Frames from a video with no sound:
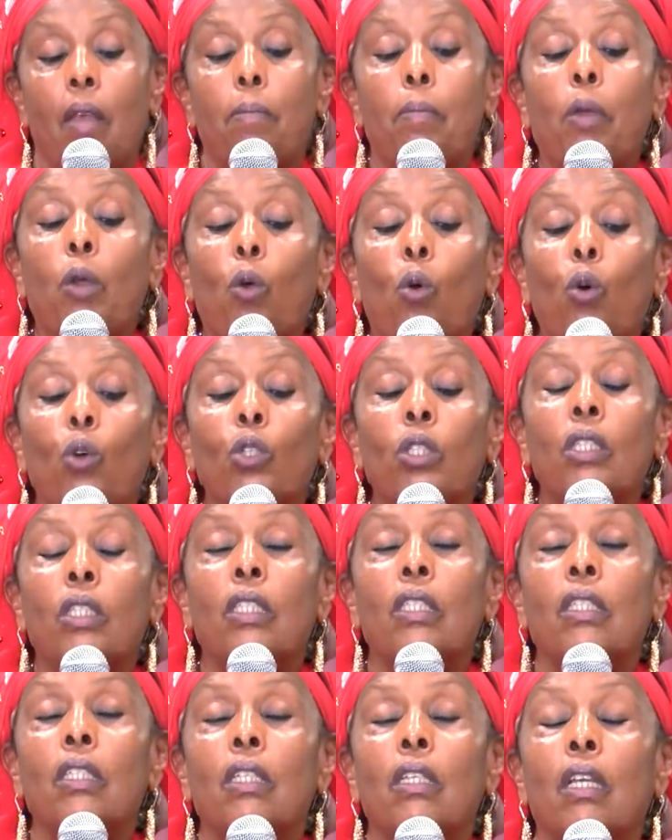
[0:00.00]

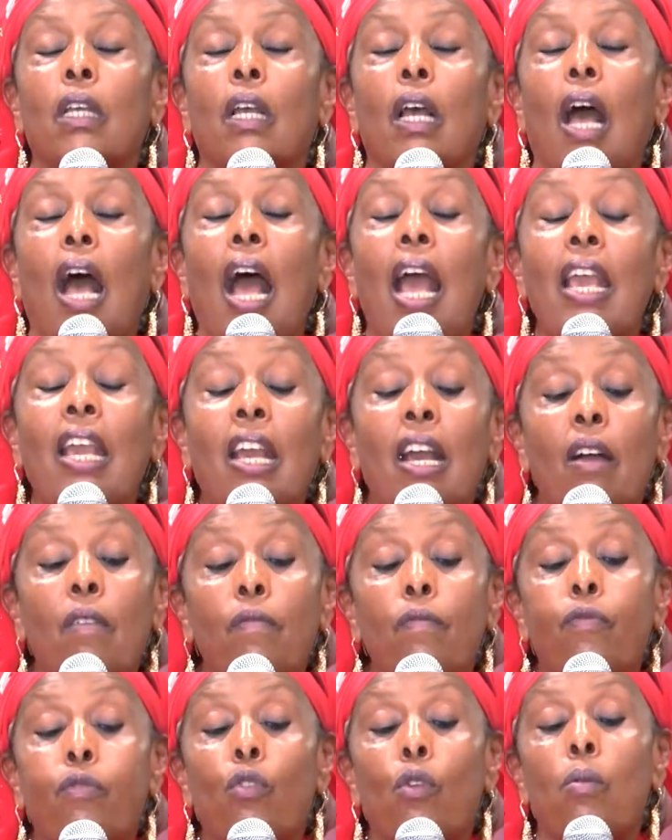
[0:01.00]
Because I
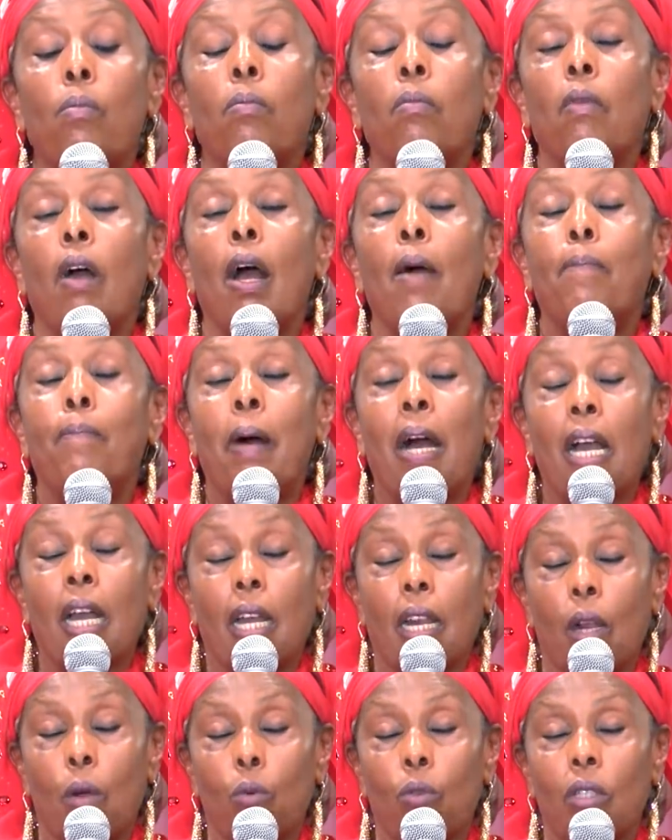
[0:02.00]
come from a
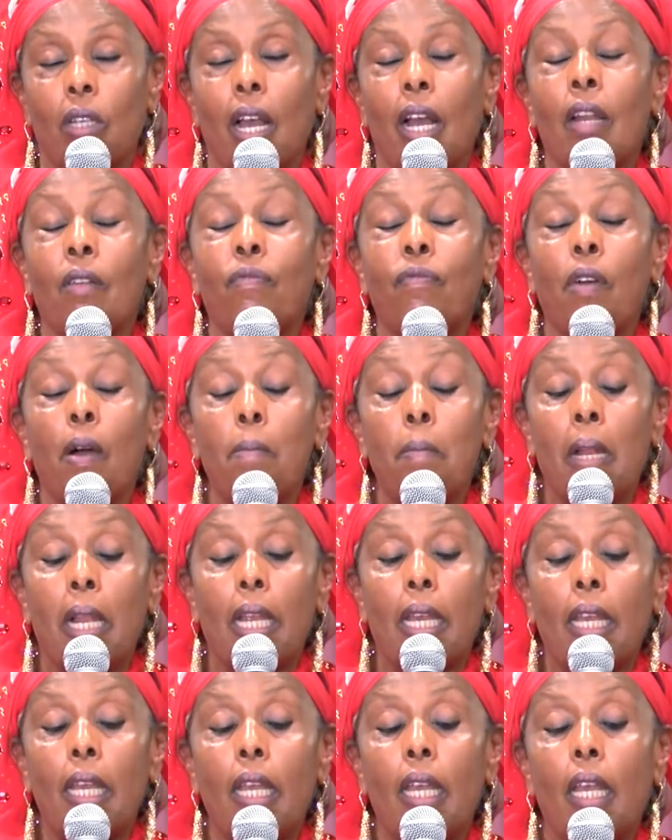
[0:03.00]
background and
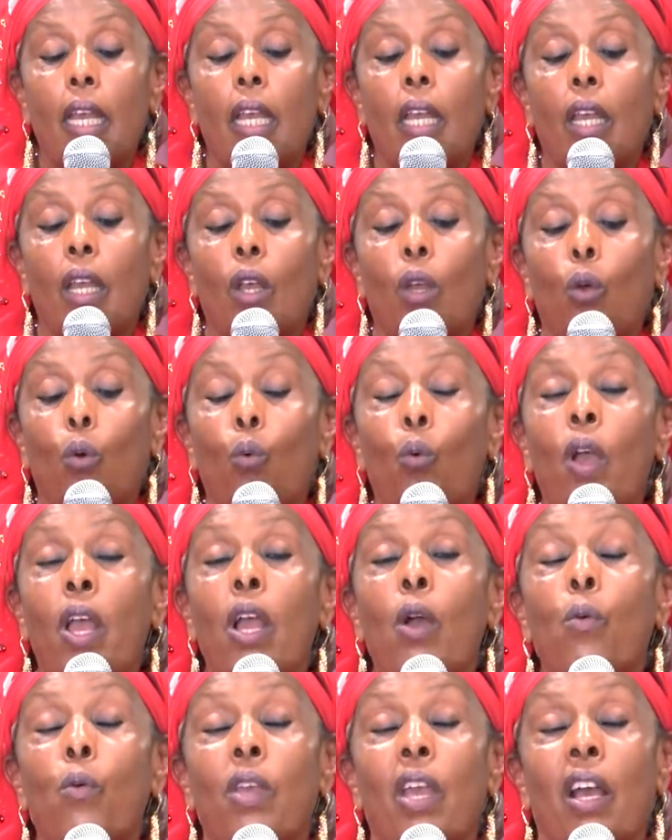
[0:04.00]
family
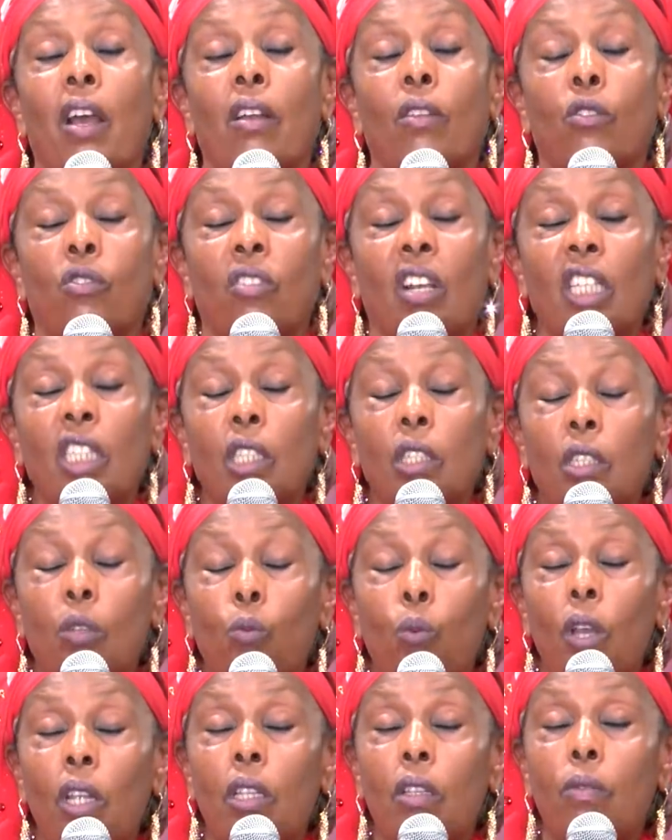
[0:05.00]
where we are
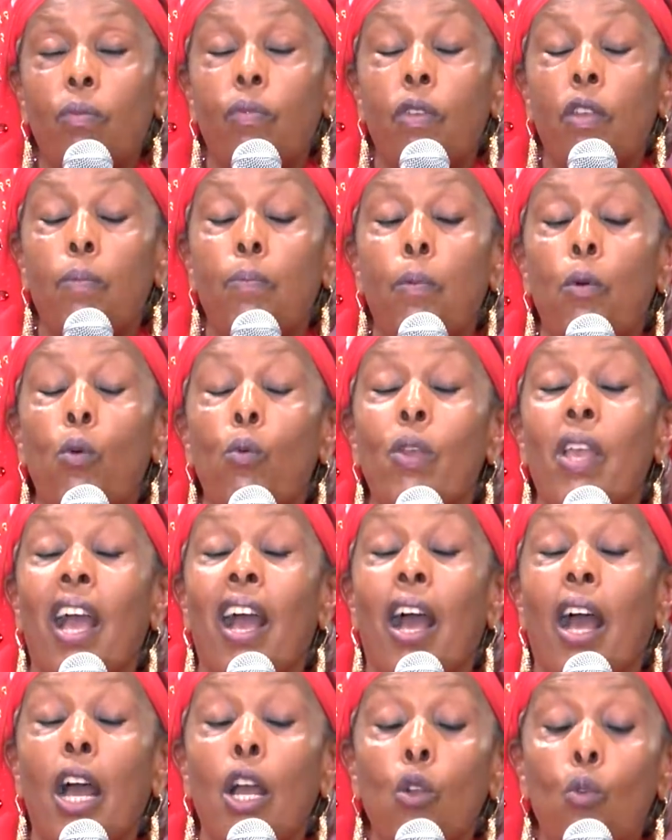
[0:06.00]
trustworthy people, we are
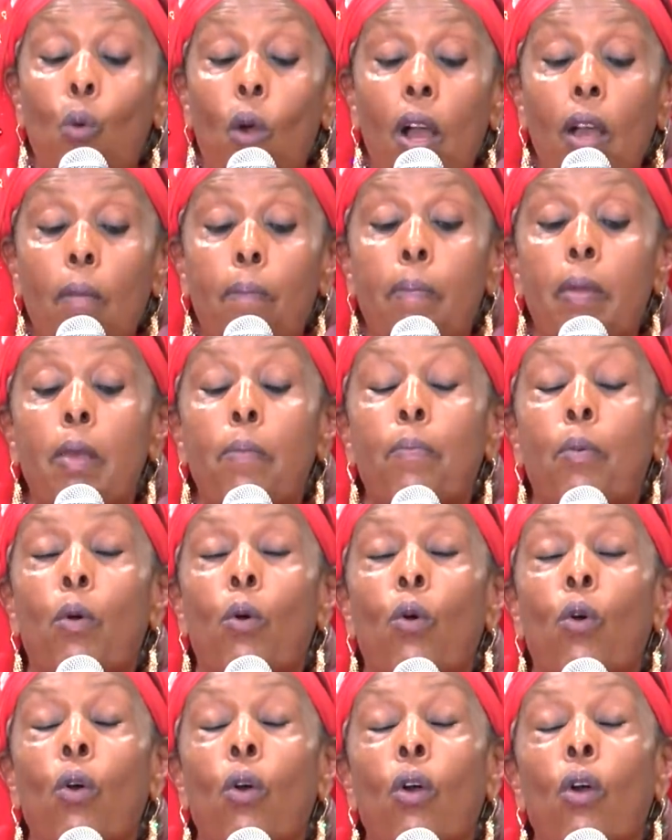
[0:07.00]
hard work
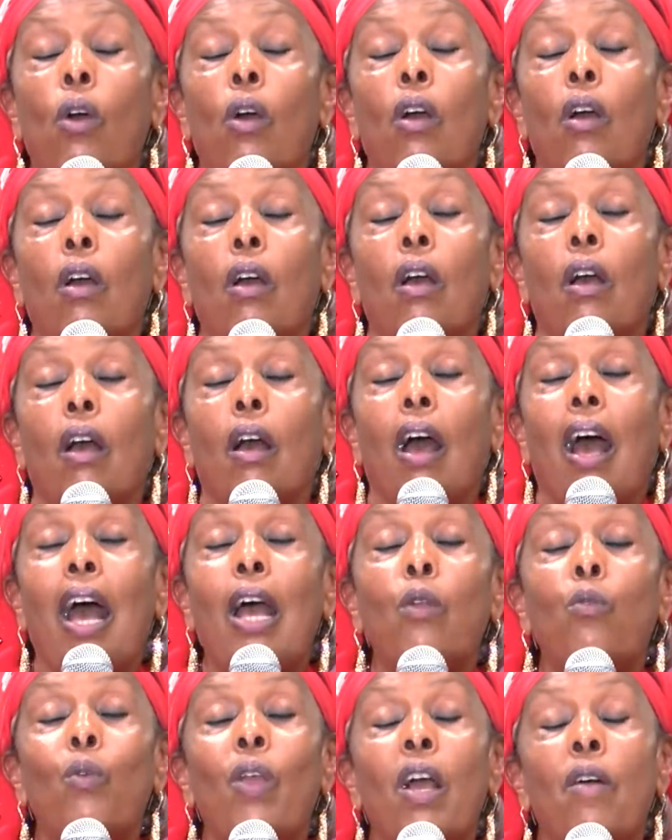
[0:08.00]
people,
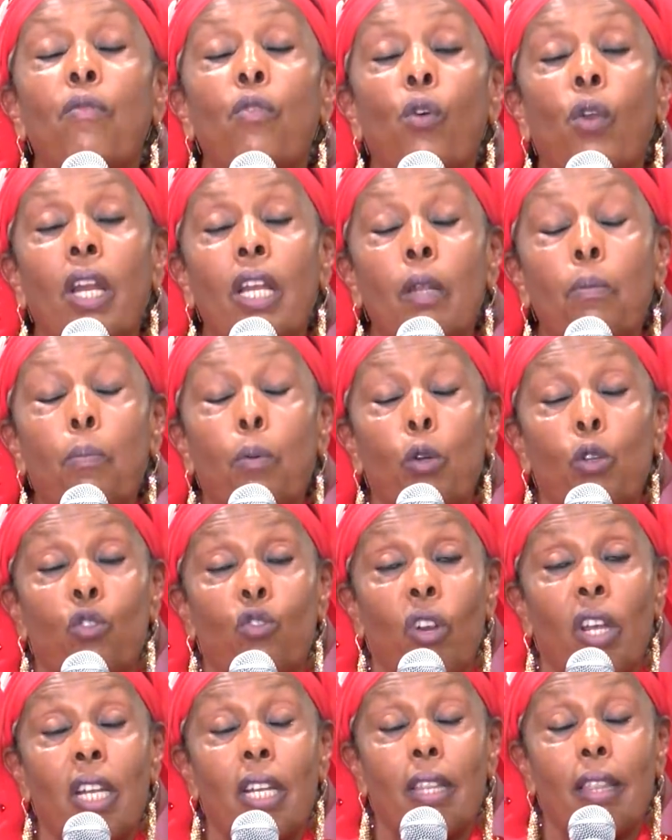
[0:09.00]
and we have already
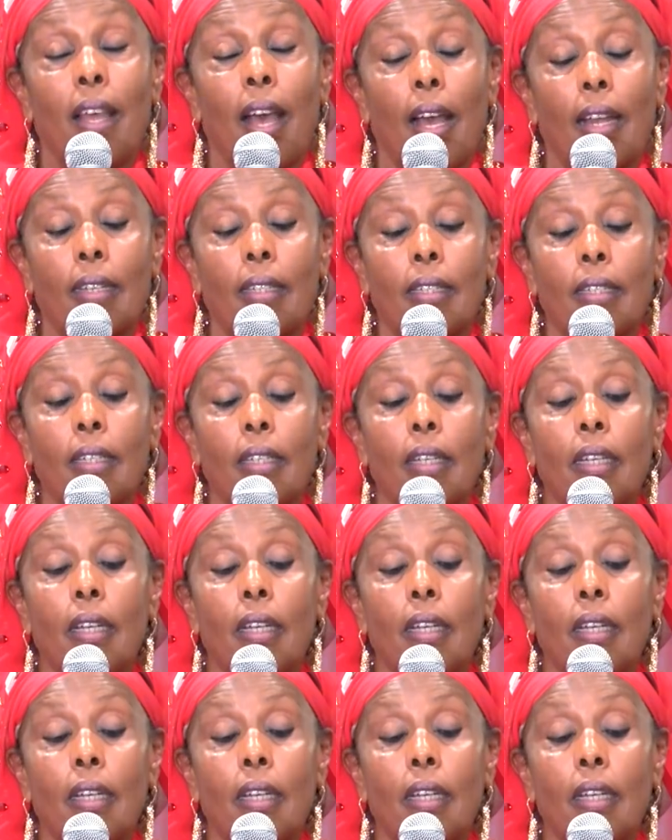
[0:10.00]
portrayed that